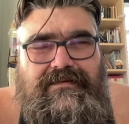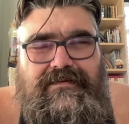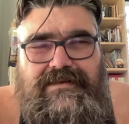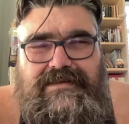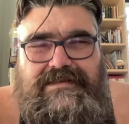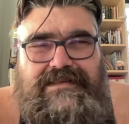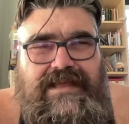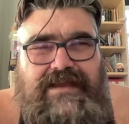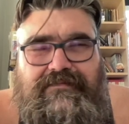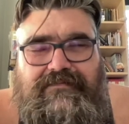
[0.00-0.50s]

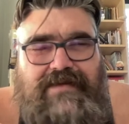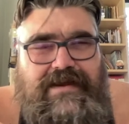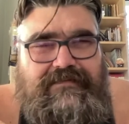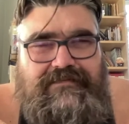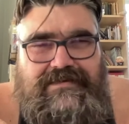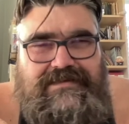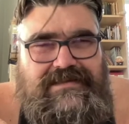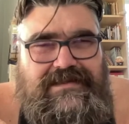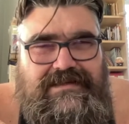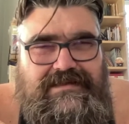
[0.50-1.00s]
it's like 5
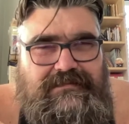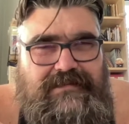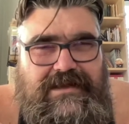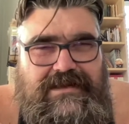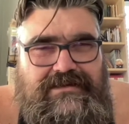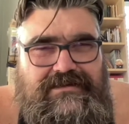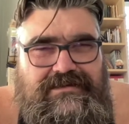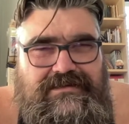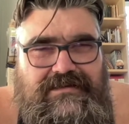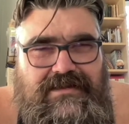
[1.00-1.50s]
or 6
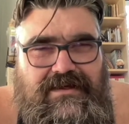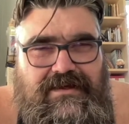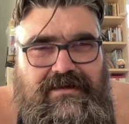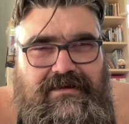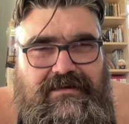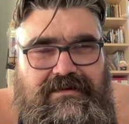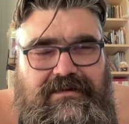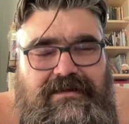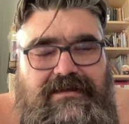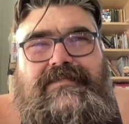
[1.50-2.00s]
pages long.
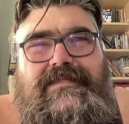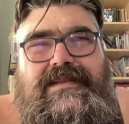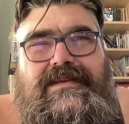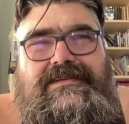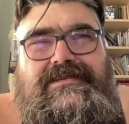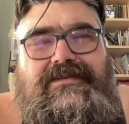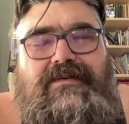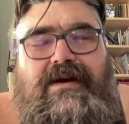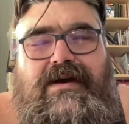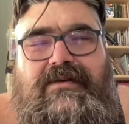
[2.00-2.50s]

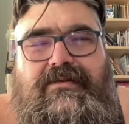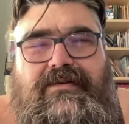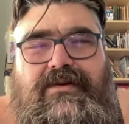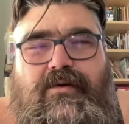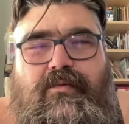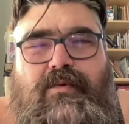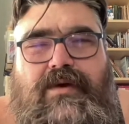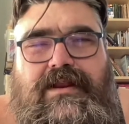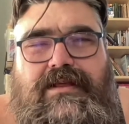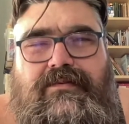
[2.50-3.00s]
So I don't know
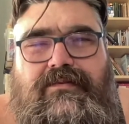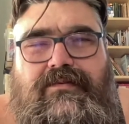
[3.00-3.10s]
what